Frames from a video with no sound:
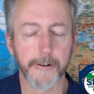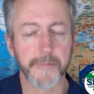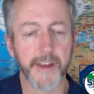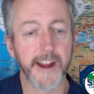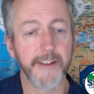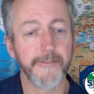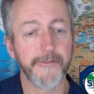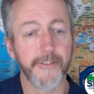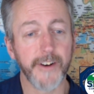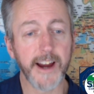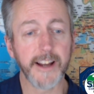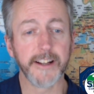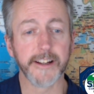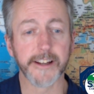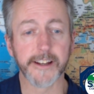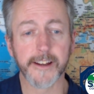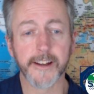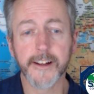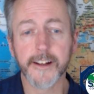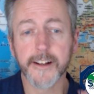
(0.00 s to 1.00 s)
And finally,
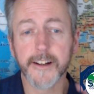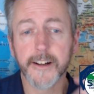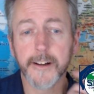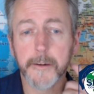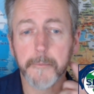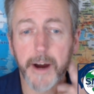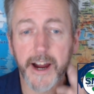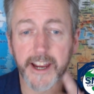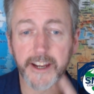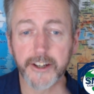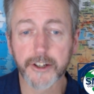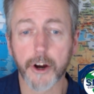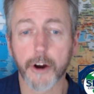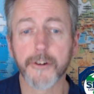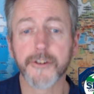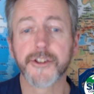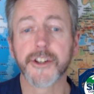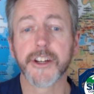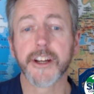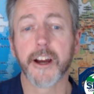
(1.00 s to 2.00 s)
by
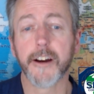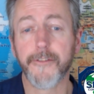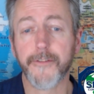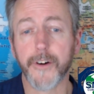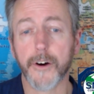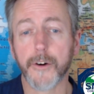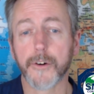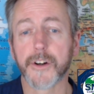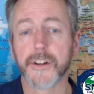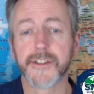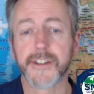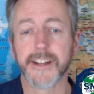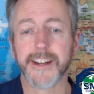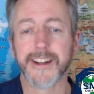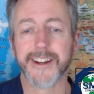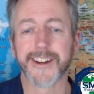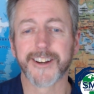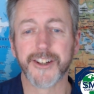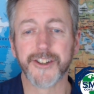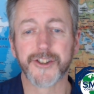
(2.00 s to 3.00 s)
encouraging a focus
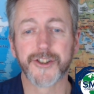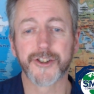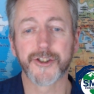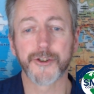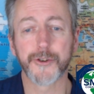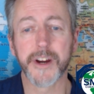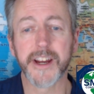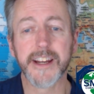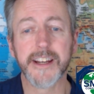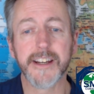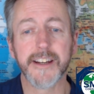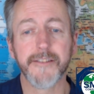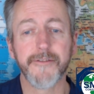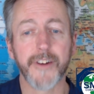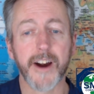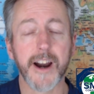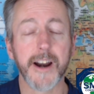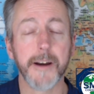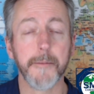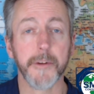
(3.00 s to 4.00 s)
in a constrained
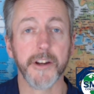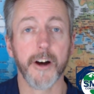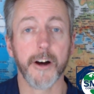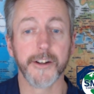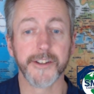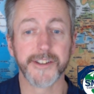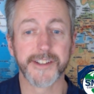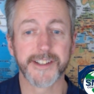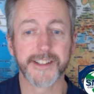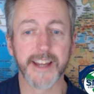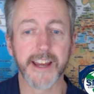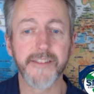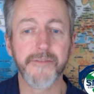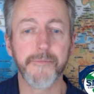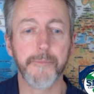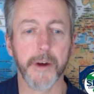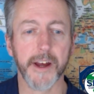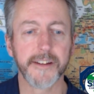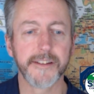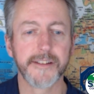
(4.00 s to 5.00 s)
environment on safe
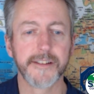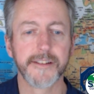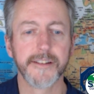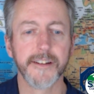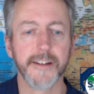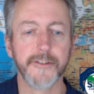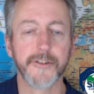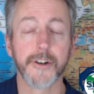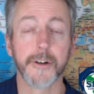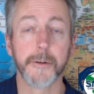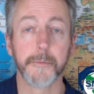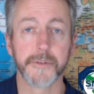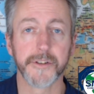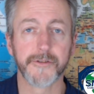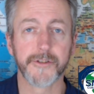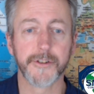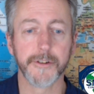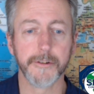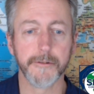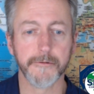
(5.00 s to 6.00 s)
bets in terms of
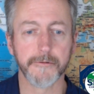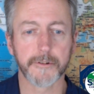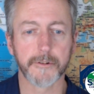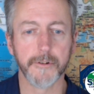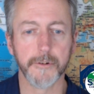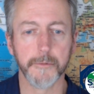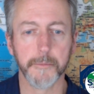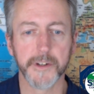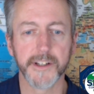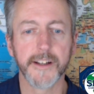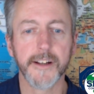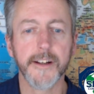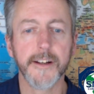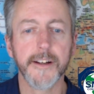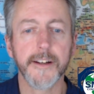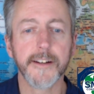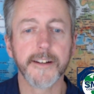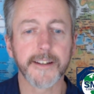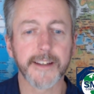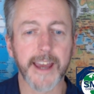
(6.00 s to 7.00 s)
student recruitment,
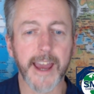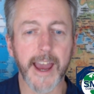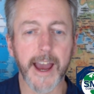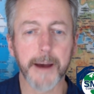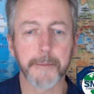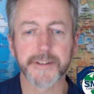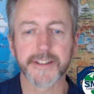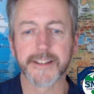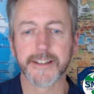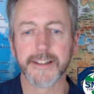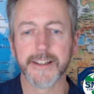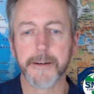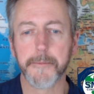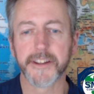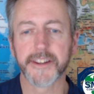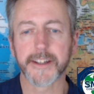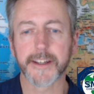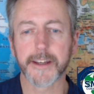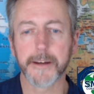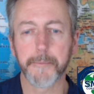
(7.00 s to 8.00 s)
caps
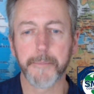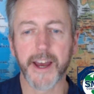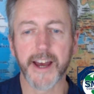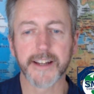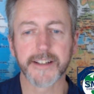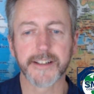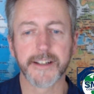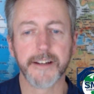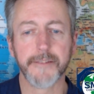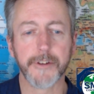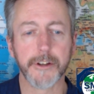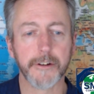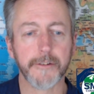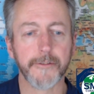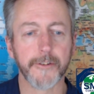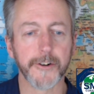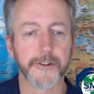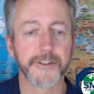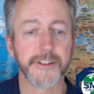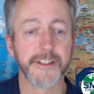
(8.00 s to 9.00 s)
limit the capacity of
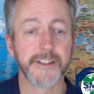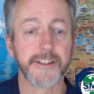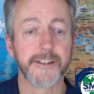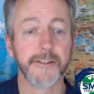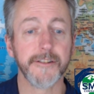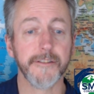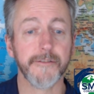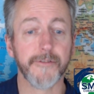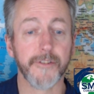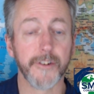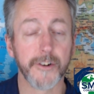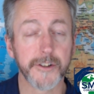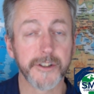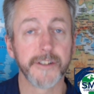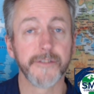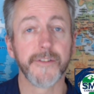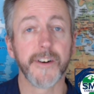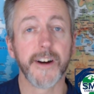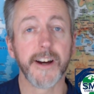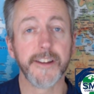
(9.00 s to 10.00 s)
universities to
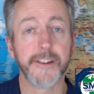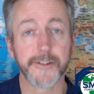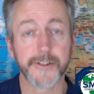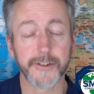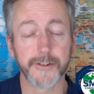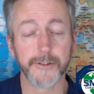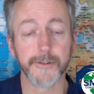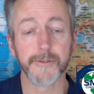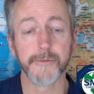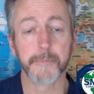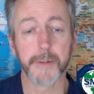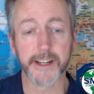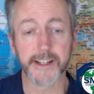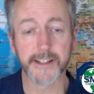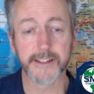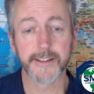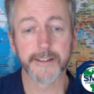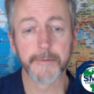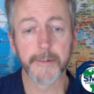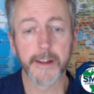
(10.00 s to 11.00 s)
diversify their student base.